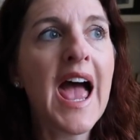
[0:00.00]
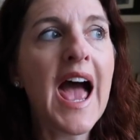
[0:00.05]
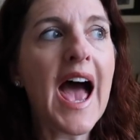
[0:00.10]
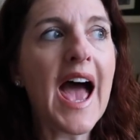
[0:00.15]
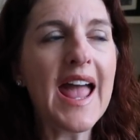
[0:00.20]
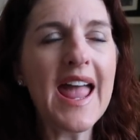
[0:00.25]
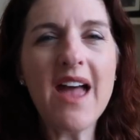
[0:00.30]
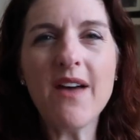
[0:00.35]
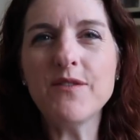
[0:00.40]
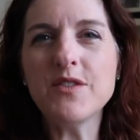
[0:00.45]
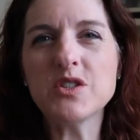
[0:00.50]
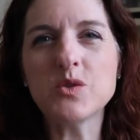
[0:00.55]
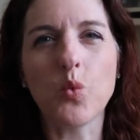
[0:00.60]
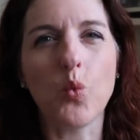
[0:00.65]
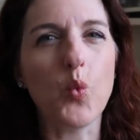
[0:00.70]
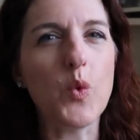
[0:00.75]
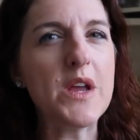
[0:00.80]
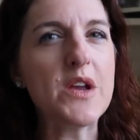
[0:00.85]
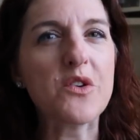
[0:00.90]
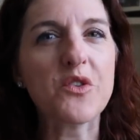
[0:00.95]
I have this
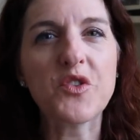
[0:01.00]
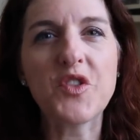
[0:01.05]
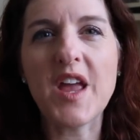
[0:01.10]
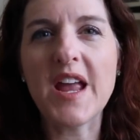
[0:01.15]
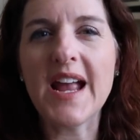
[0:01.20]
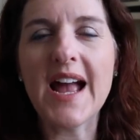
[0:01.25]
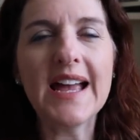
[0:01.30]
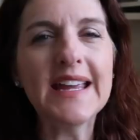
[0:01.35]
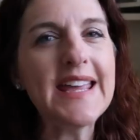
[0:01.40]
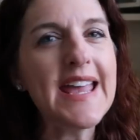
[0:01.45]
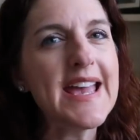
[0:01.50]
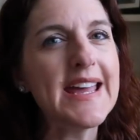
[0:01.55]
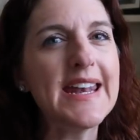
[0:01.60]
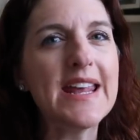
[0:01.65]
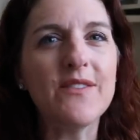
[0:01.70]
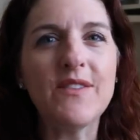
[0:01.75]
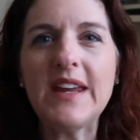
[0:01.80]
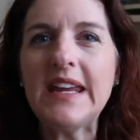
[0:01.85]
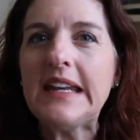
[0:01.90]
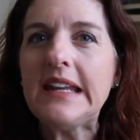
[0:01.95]
weird thing. I can't
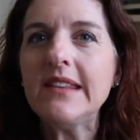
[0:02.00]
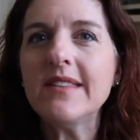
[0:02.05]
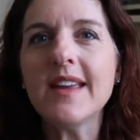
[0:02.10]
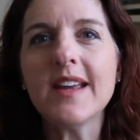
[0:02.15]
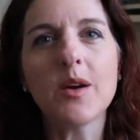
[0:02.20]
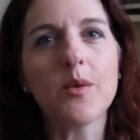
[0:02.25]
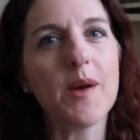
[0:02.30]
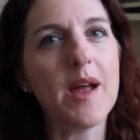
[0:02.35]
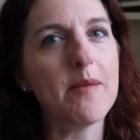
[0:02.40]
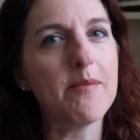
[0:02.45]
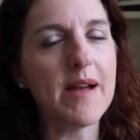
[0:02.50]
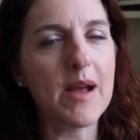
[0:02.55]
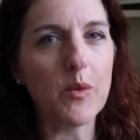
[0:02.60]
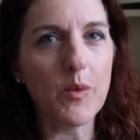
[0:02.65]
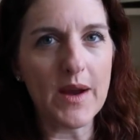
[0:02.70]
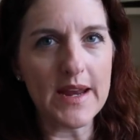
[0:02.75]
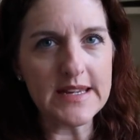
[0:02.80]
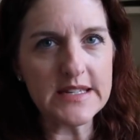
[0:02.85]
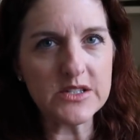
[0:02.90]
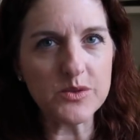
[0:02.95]
have anything around my
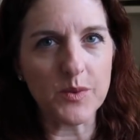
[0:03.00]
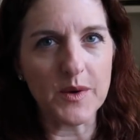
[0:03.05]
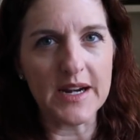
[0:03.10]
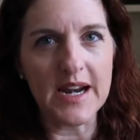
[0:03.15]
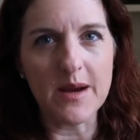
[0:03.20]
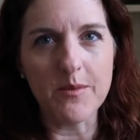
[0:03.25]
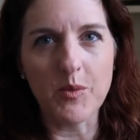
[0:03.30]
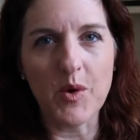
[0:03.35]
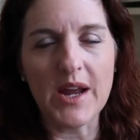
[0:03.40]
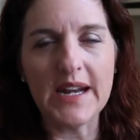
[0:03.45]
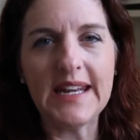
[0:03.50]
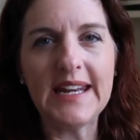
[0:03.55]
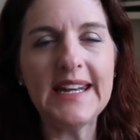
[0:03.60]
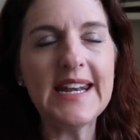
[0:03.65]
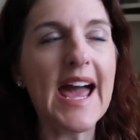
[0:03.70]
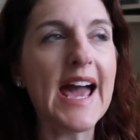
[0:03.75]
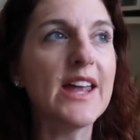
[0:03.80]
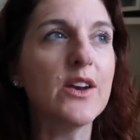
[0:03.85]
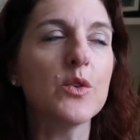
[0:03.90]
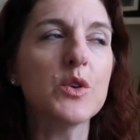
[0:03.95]
waist when I'm
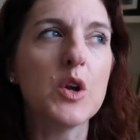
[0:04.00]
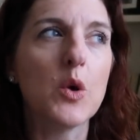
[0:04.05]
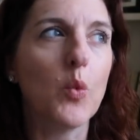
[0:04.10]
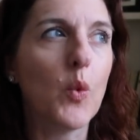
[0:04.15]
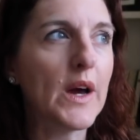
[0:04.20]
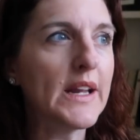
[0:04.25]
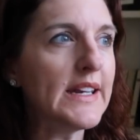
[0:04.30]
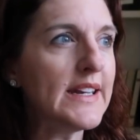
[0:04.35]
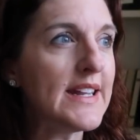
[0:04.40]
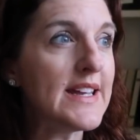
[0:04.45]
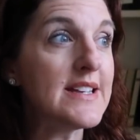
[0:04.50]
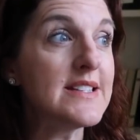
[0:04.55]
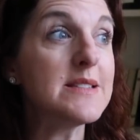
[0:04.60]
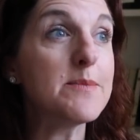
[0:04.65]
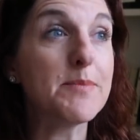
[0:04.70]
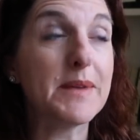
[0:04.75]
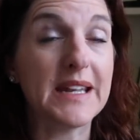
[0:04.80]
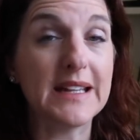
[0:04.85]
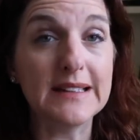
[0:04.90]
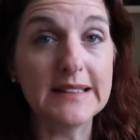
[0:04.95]
running. I don't know what it is,
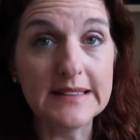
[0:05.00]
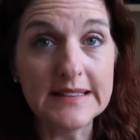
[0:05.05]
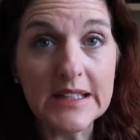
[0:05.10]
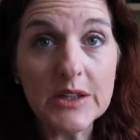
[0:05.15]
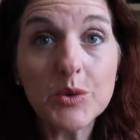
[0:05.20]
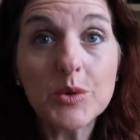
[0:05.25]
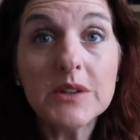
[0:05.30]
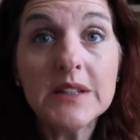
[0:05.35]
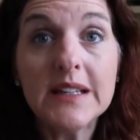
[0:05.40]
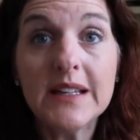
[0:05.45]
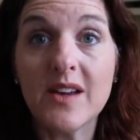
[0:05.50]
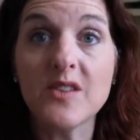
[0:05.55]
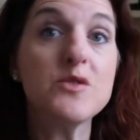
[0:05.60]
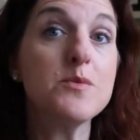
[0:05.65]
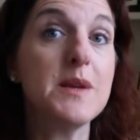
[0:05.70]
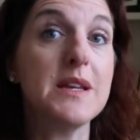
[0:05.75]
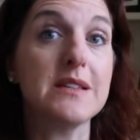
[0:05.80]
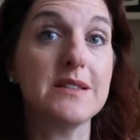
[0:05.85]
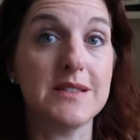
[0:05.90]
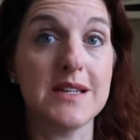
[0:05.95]
but it literally gives
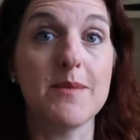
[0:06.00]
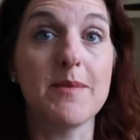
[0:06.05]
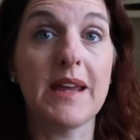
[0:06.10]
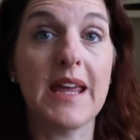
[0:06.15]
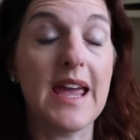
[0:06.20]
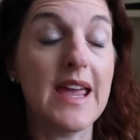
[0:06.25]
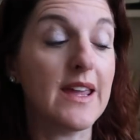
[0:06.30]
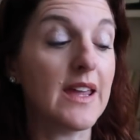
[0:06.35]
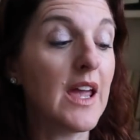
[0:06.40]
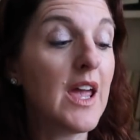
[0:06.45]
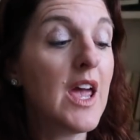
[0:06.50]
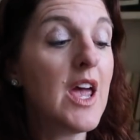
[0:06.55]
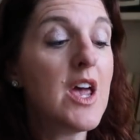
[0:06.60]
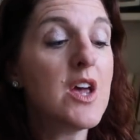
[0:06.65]
me a stomach ache.